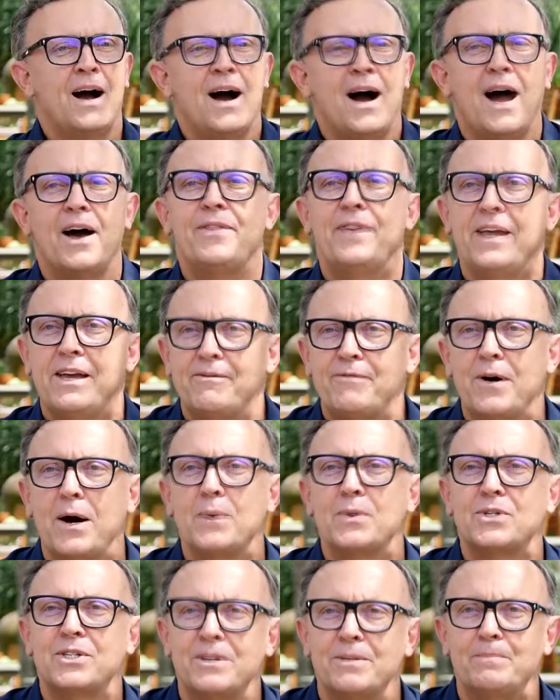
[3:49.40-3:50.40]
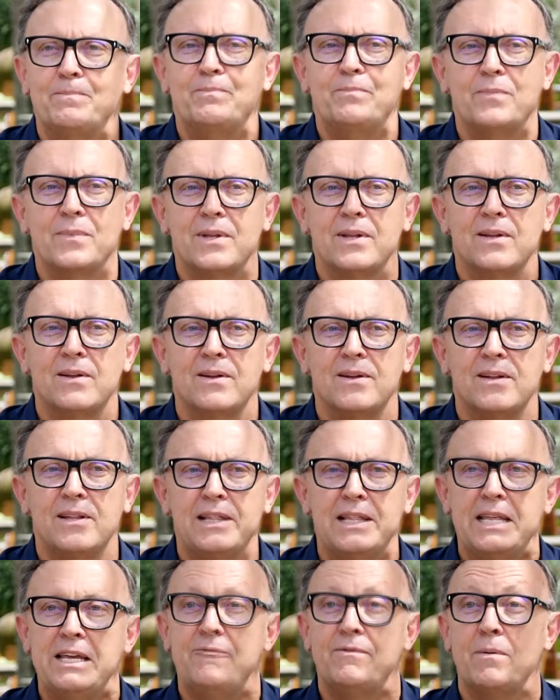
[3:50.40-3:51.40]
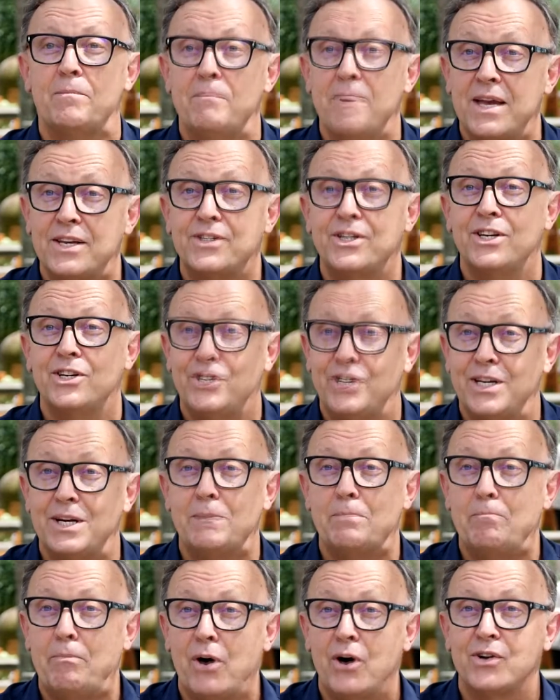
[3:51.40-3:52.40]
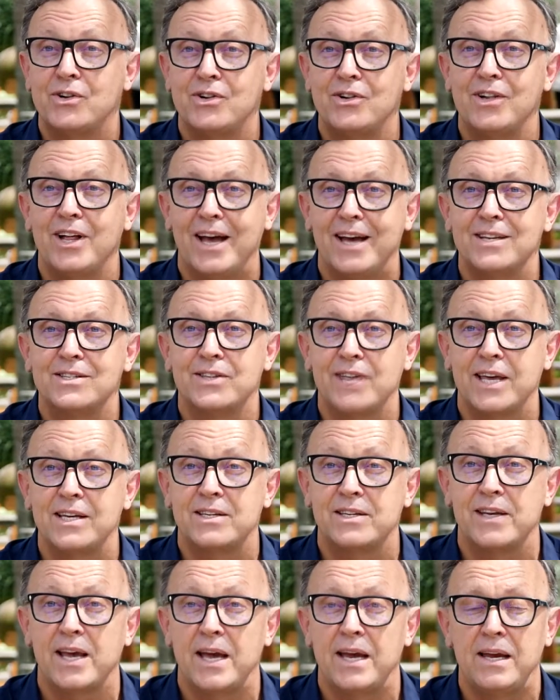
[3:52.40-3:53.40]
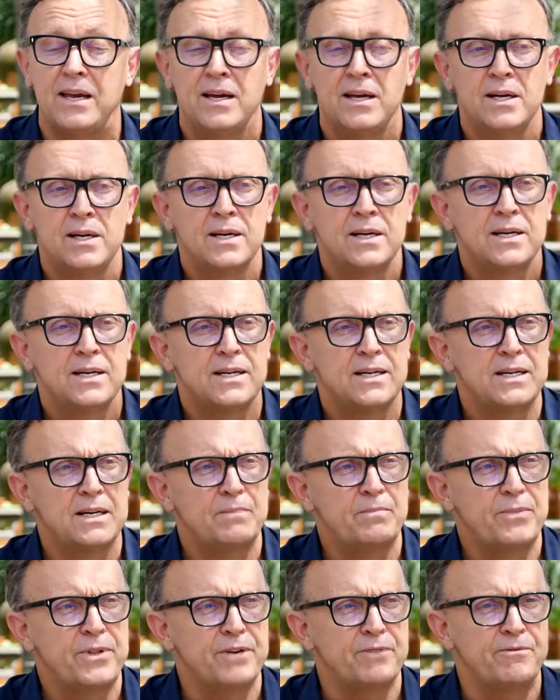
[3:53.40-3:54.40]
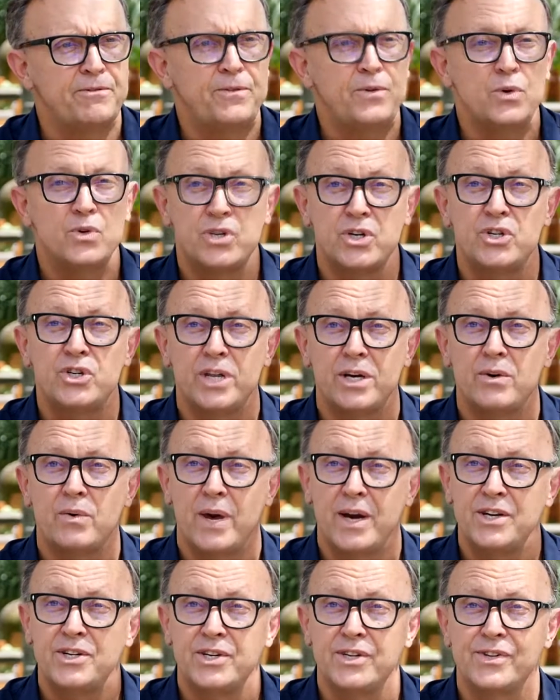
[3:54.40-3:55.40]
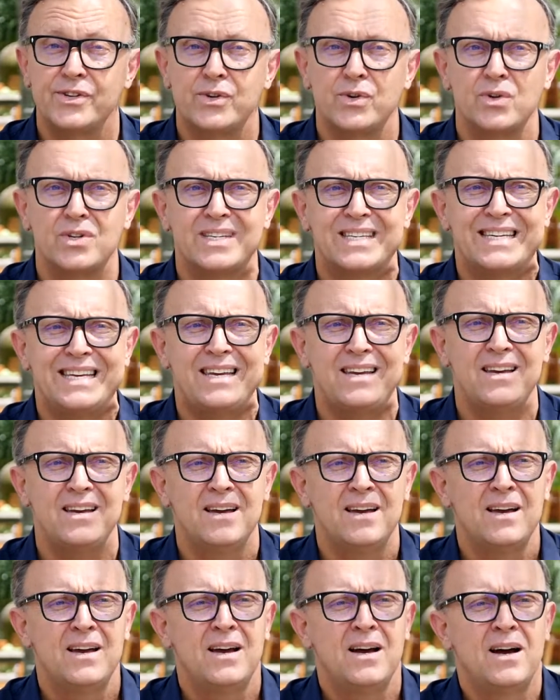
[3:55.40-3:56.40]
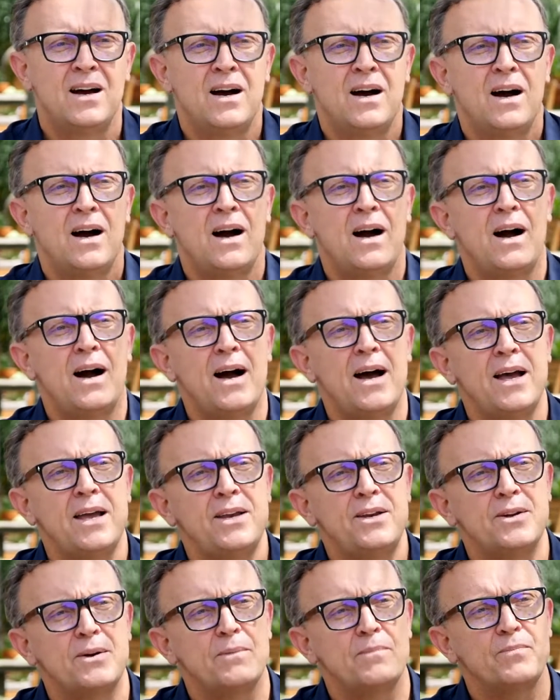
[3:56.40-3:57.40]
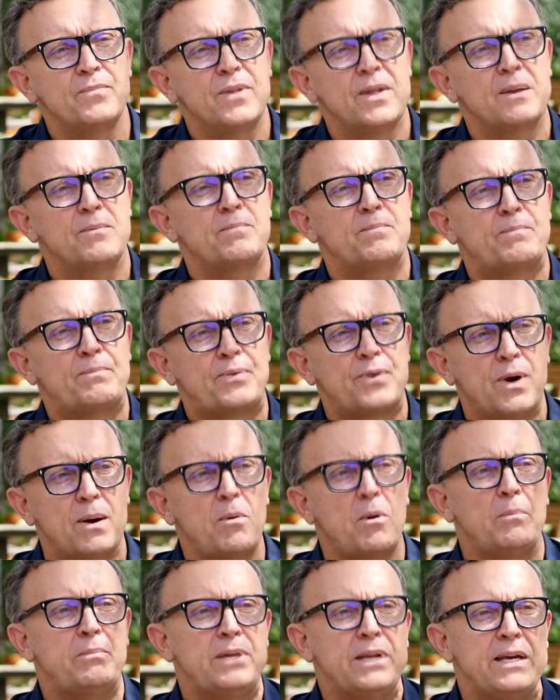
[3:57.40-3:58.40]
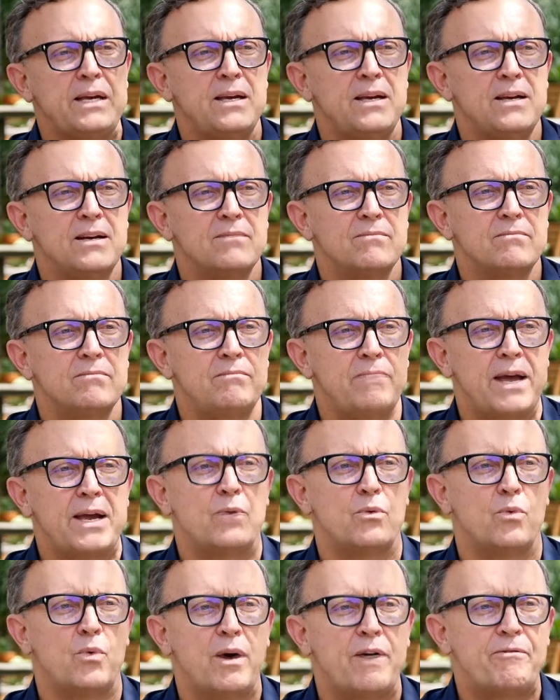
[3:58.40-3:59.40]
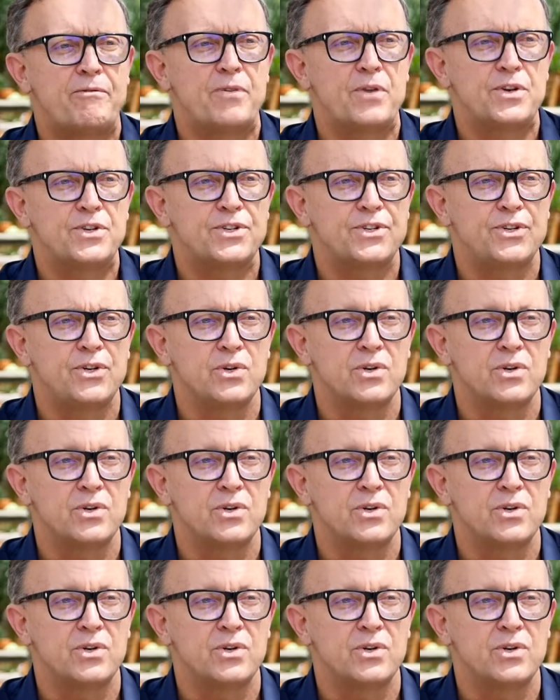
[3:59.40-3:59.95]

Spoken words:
I think if I was to leave a message in a bottle, as they say, that future generations could see, I'd probably make reference to